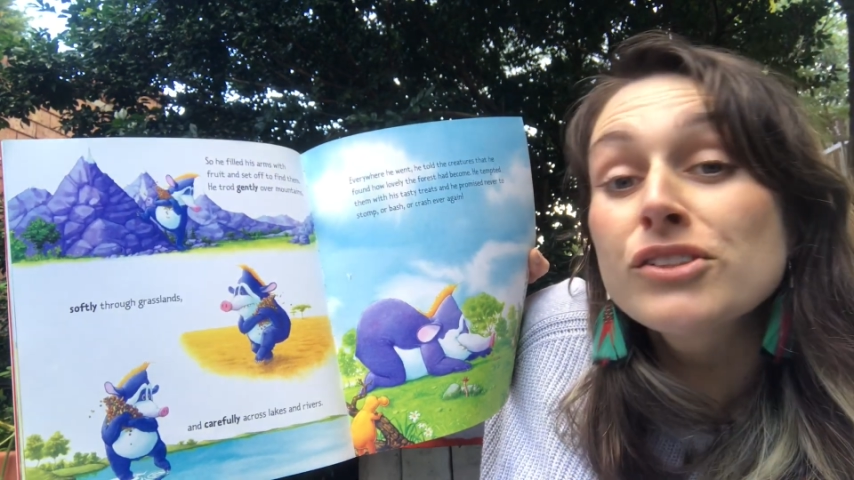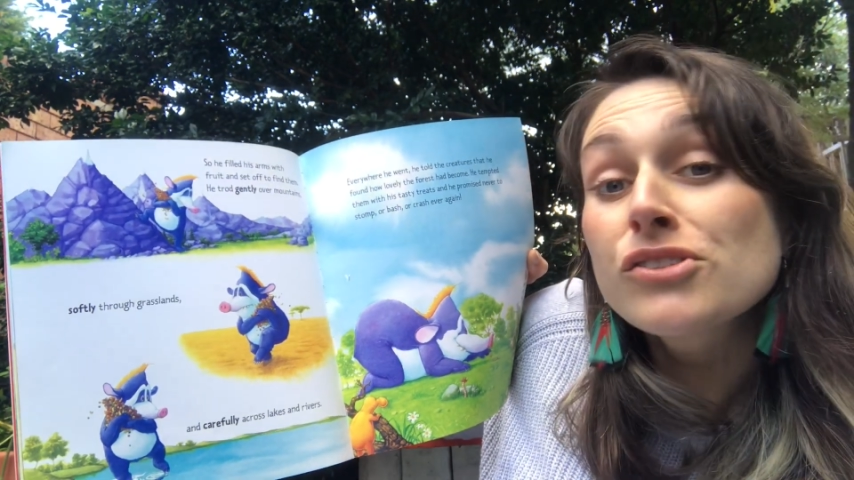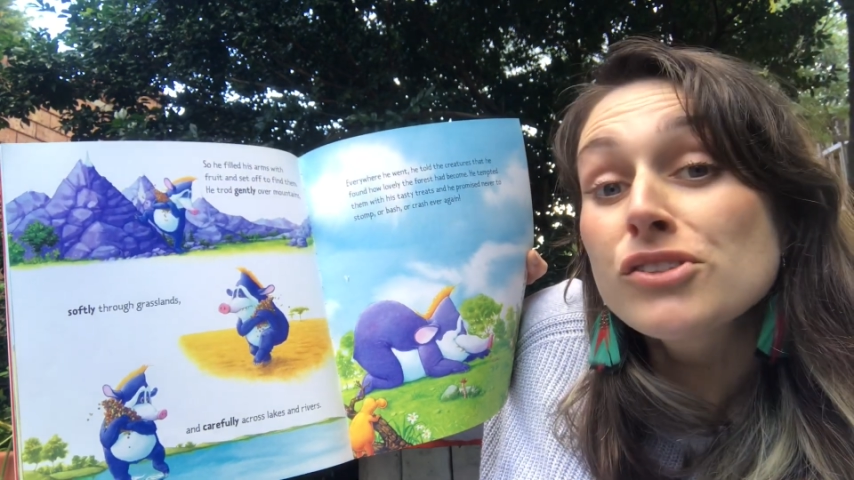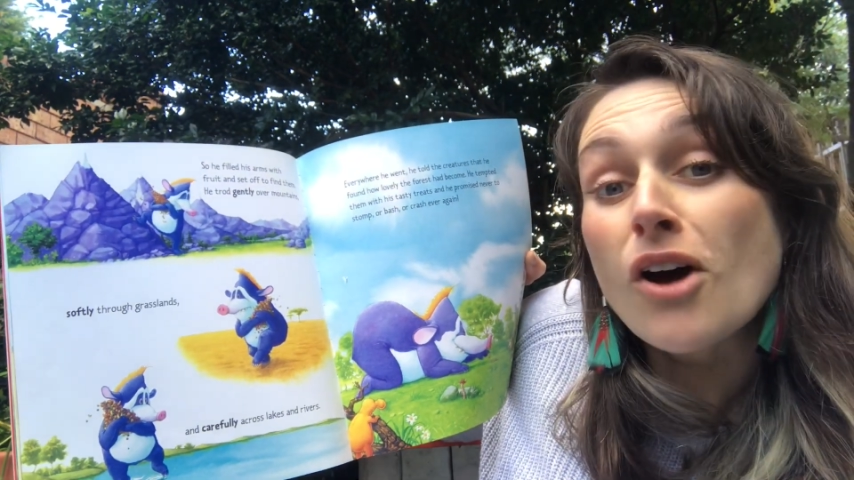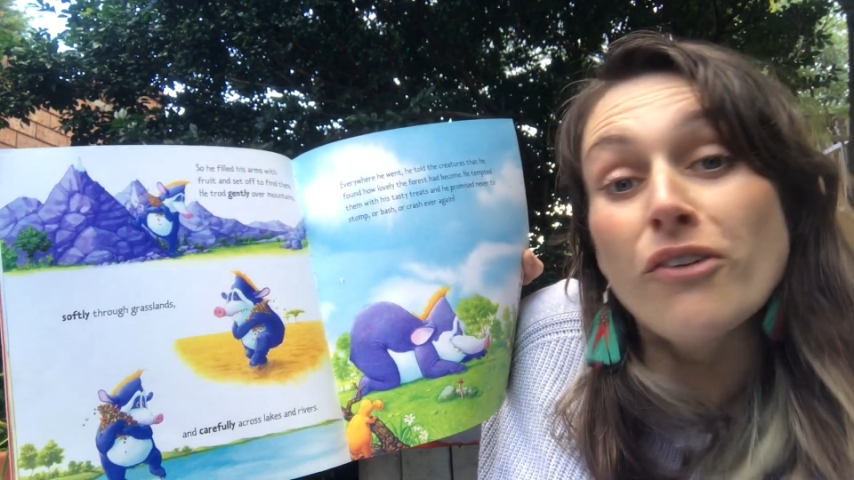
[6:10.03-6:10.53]

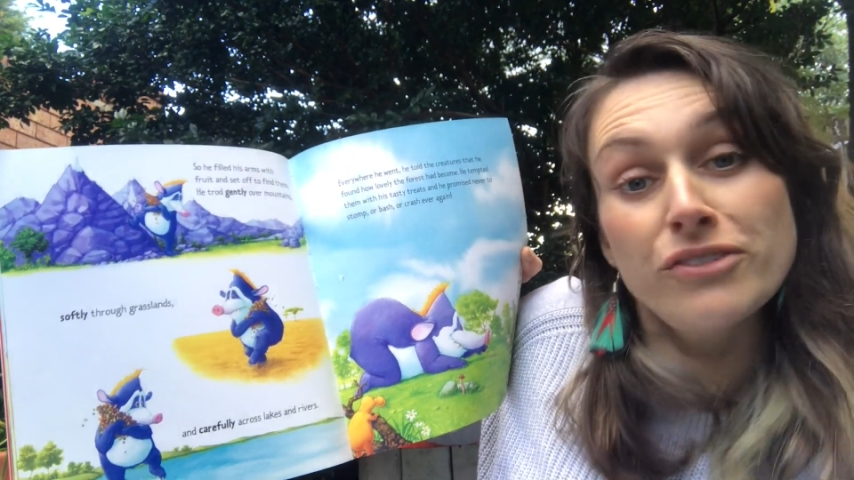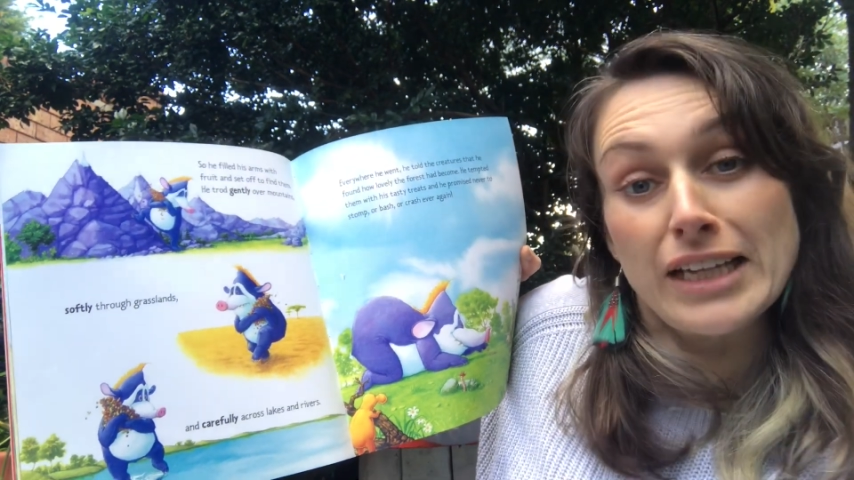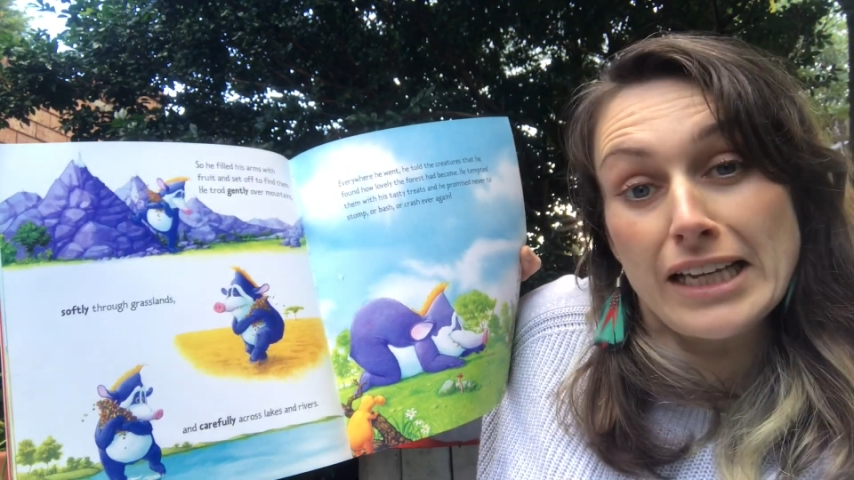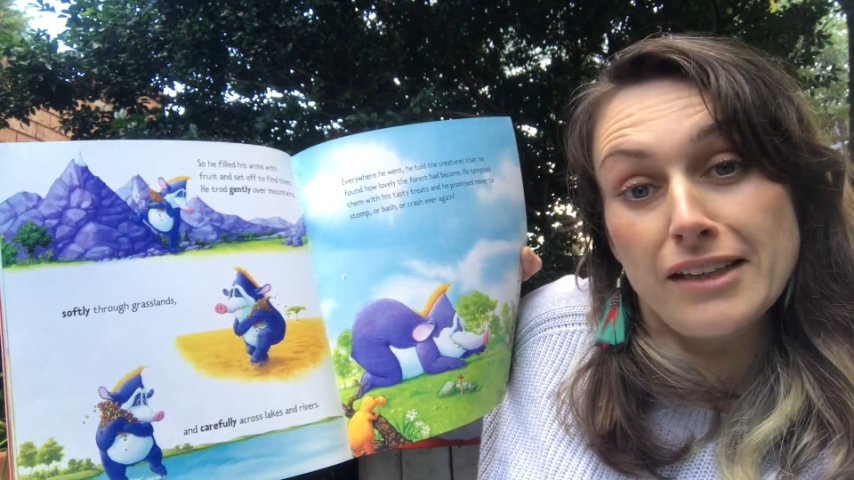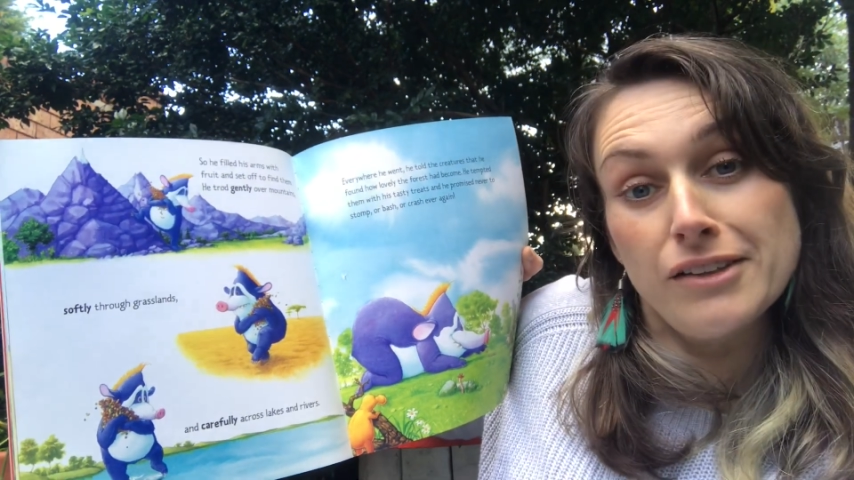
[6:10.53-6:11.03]

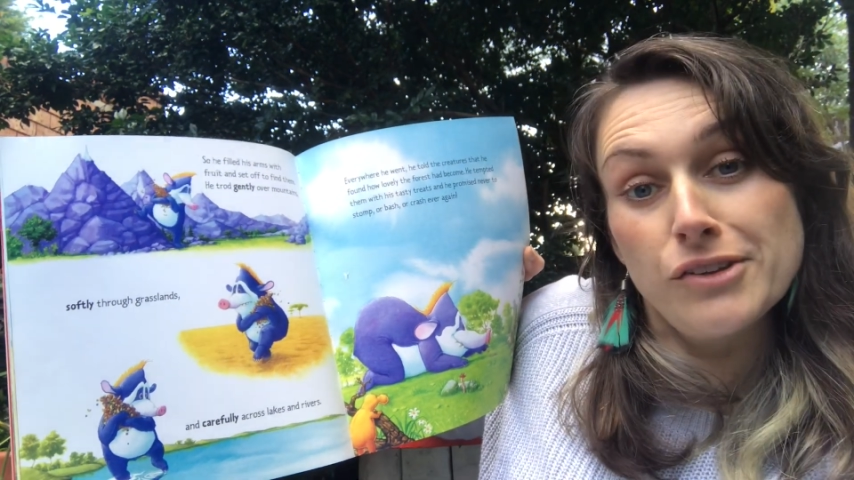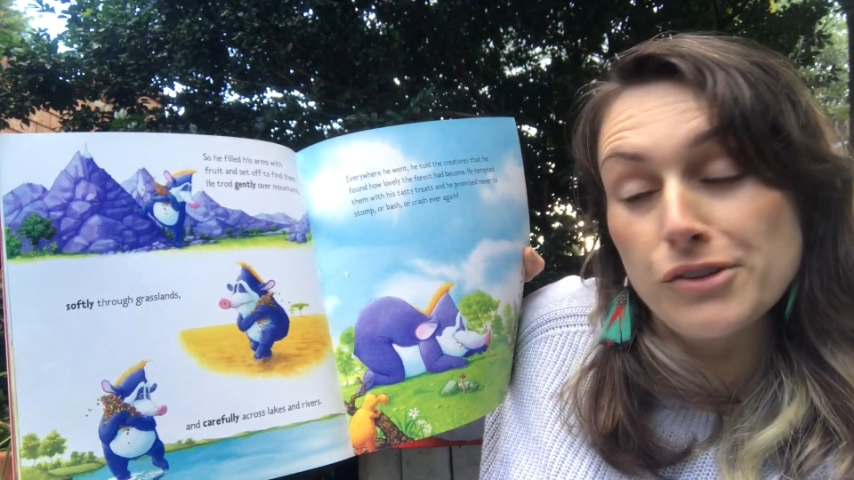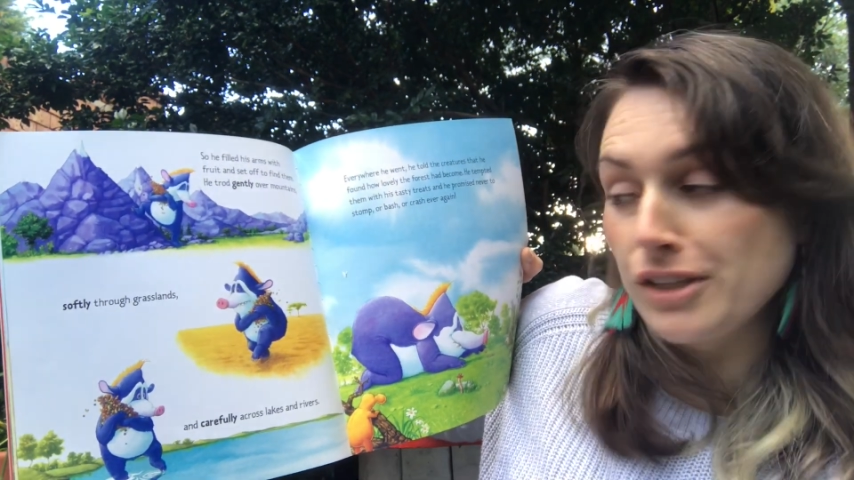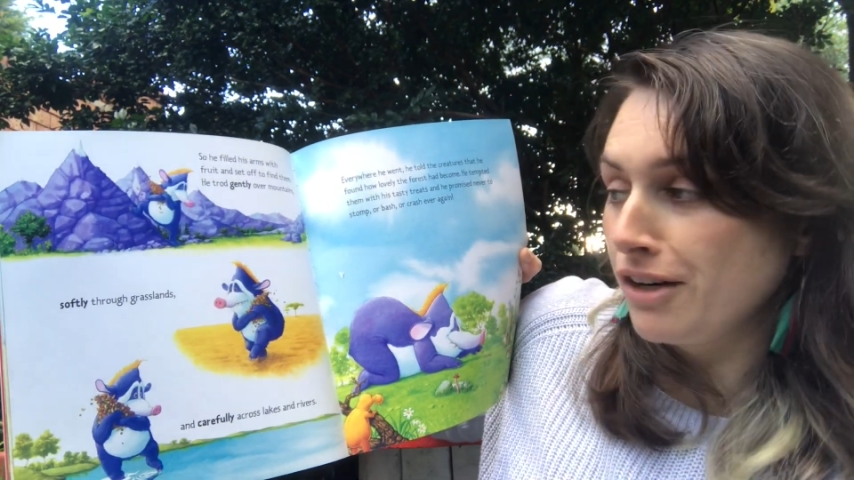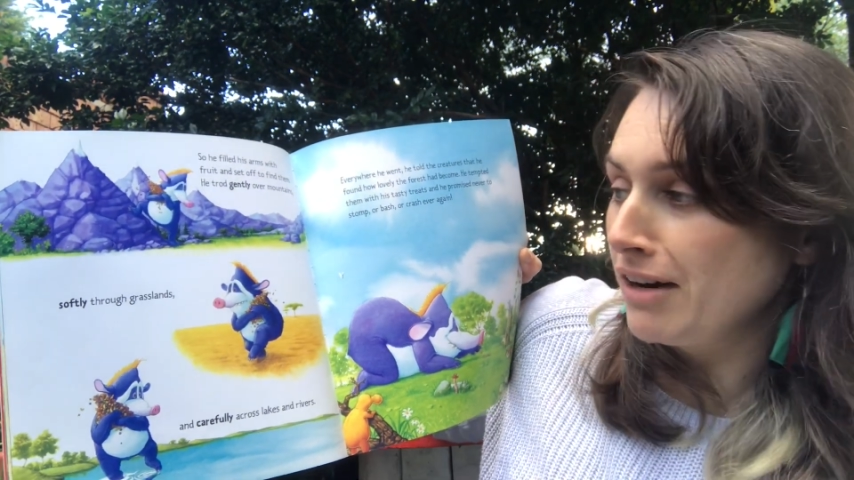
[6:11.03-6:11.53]
softly
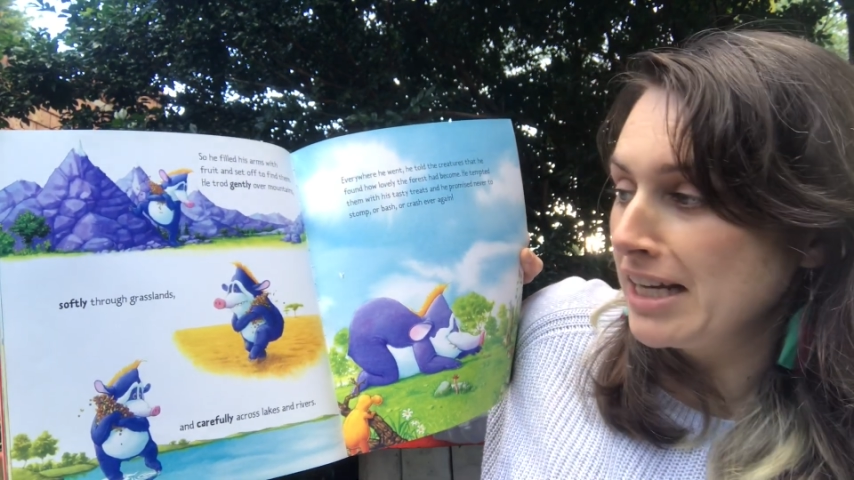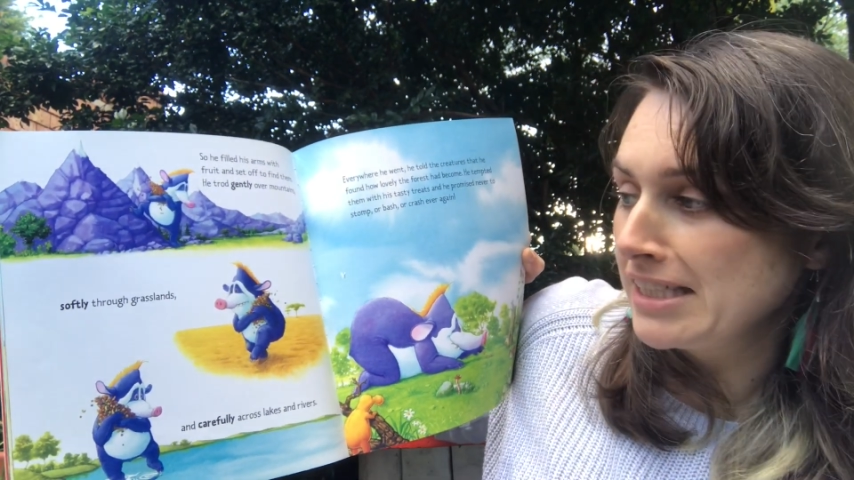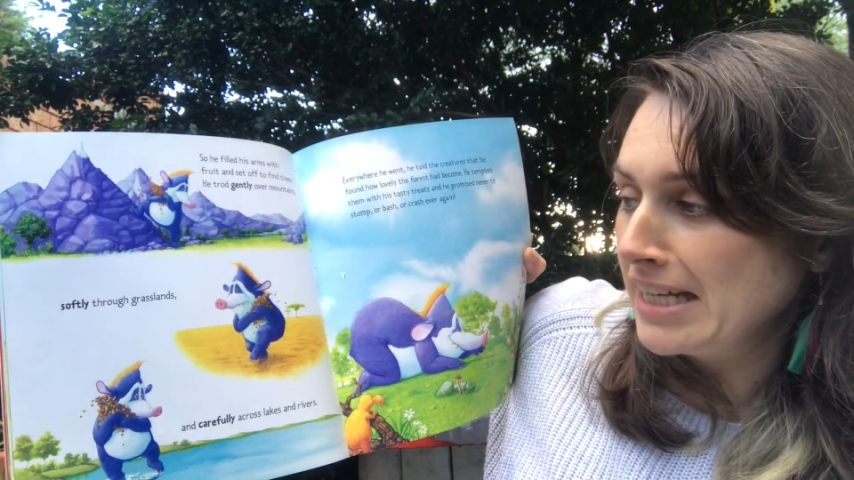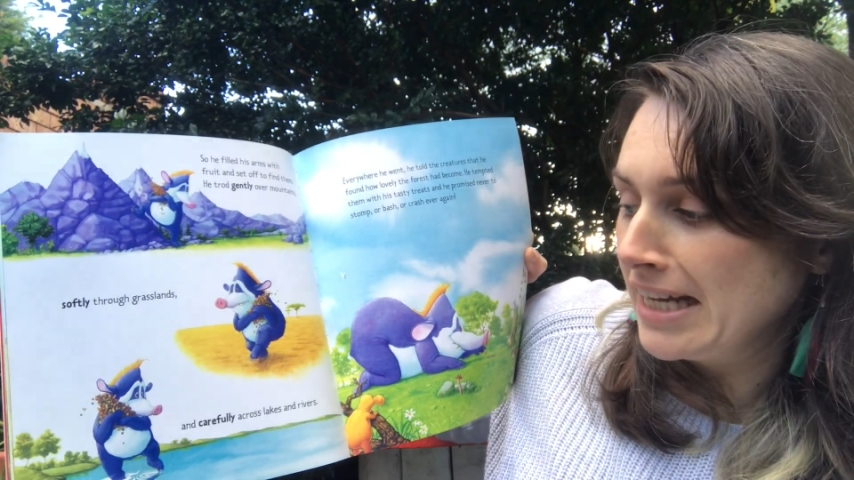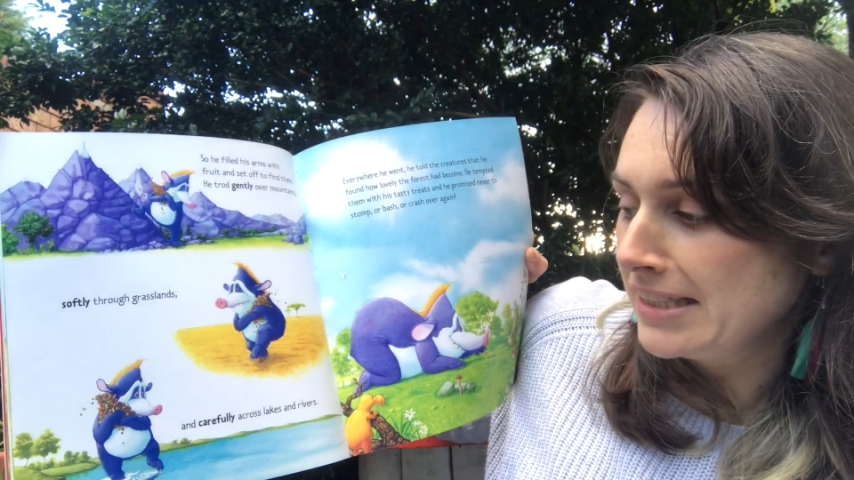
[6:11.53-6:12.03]
through the
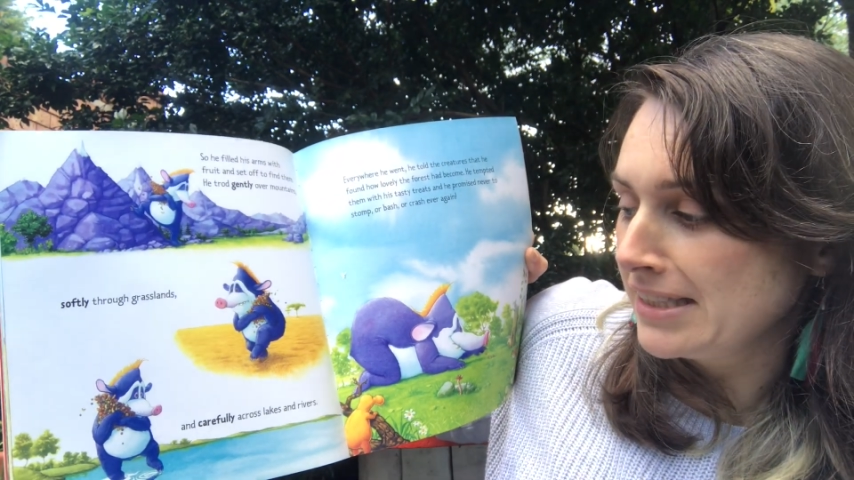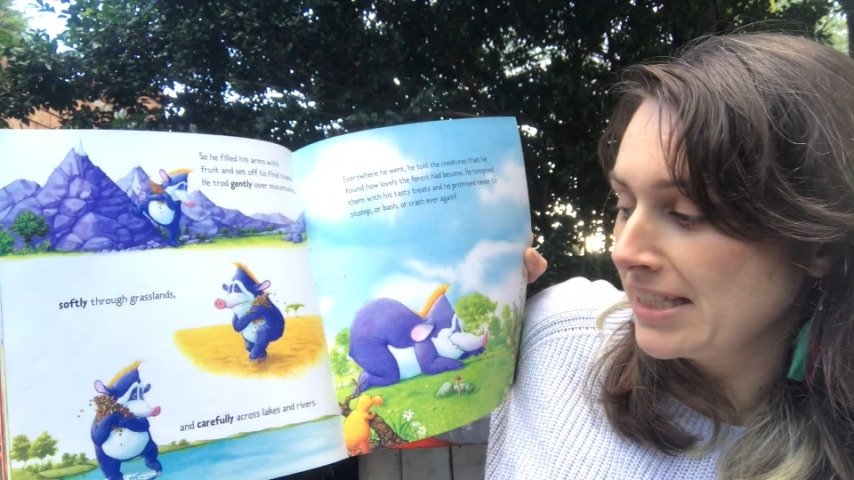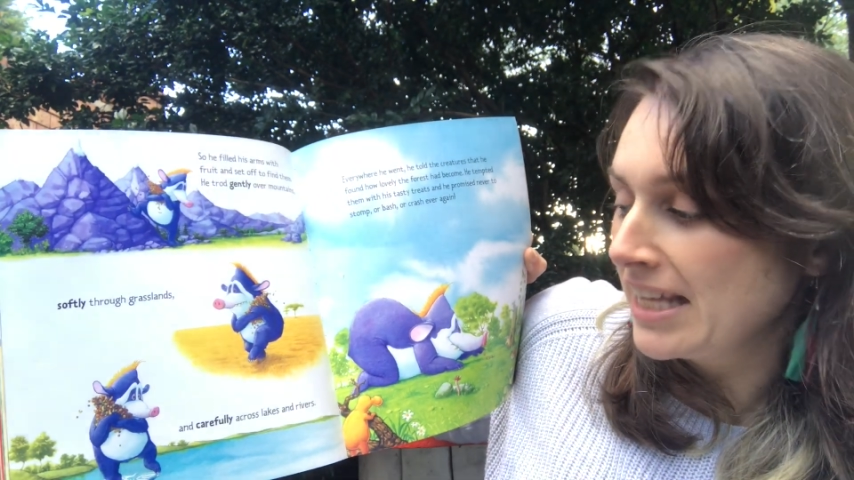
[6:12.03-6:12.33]
grasslands,